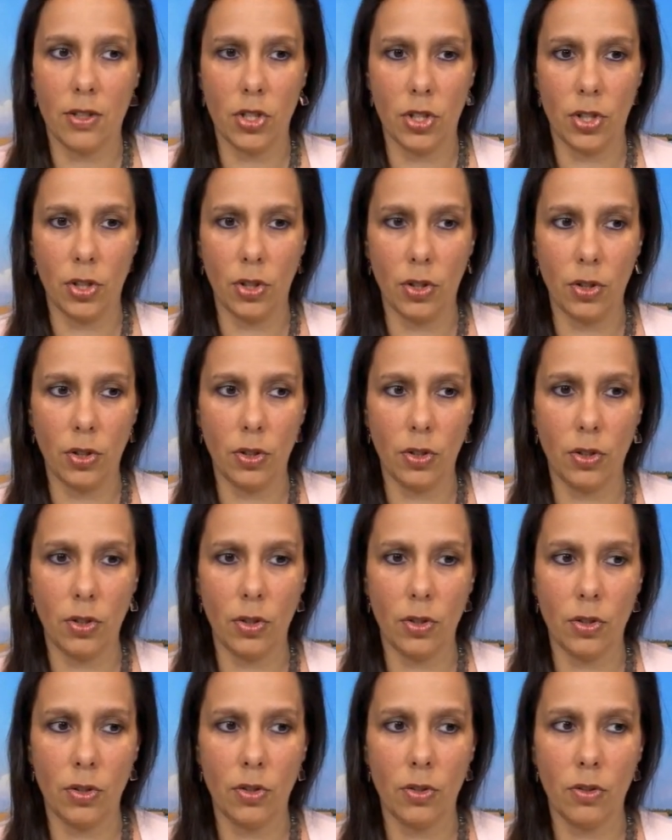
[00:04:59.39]

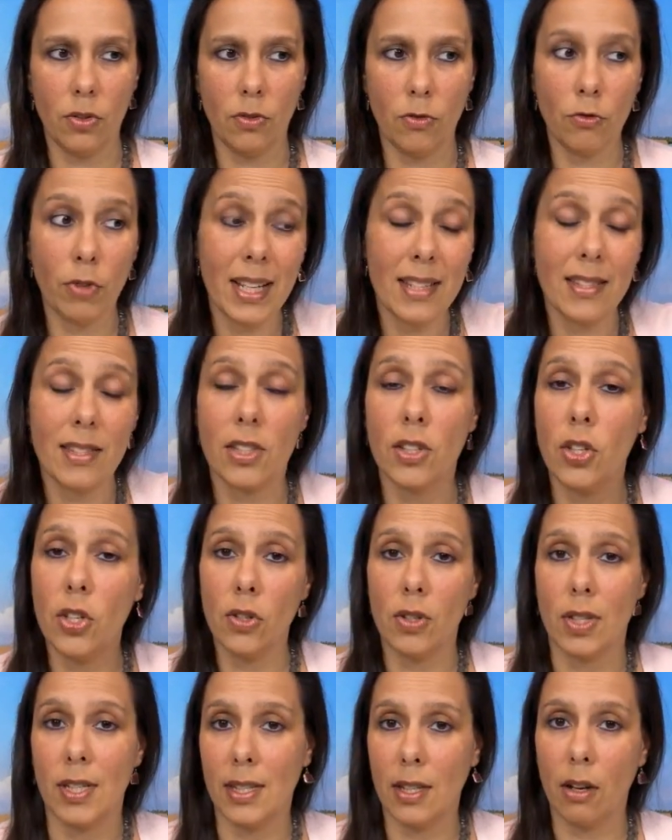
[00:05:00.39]
to rescue
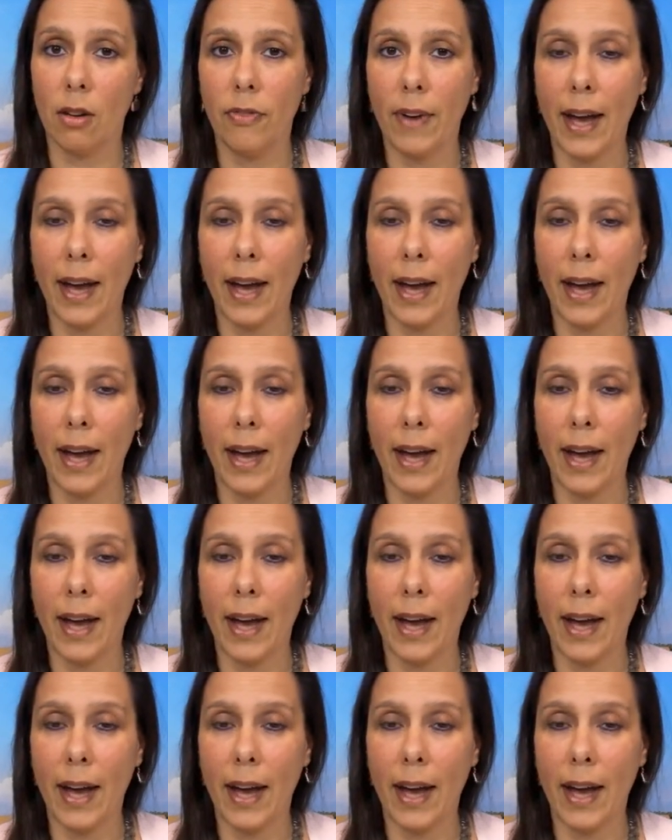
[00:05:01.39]
yourself